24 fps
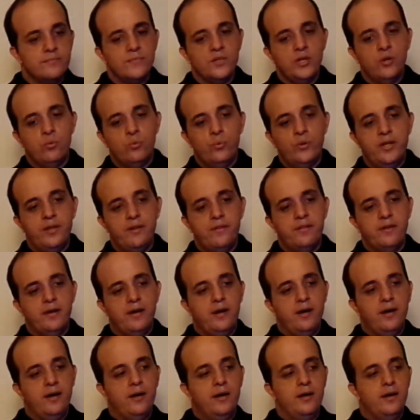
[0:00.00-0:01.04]
with
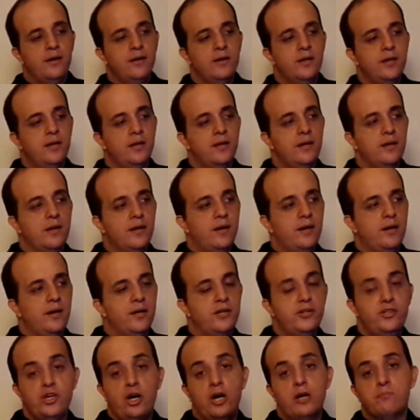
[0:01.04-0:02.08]

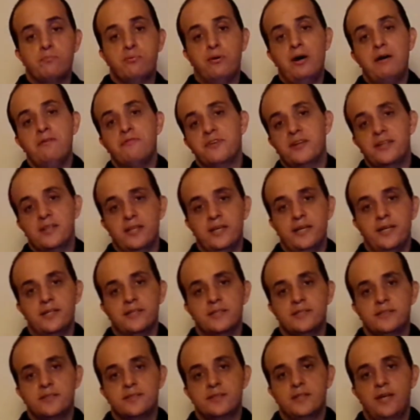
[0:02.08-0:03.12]
non-profit links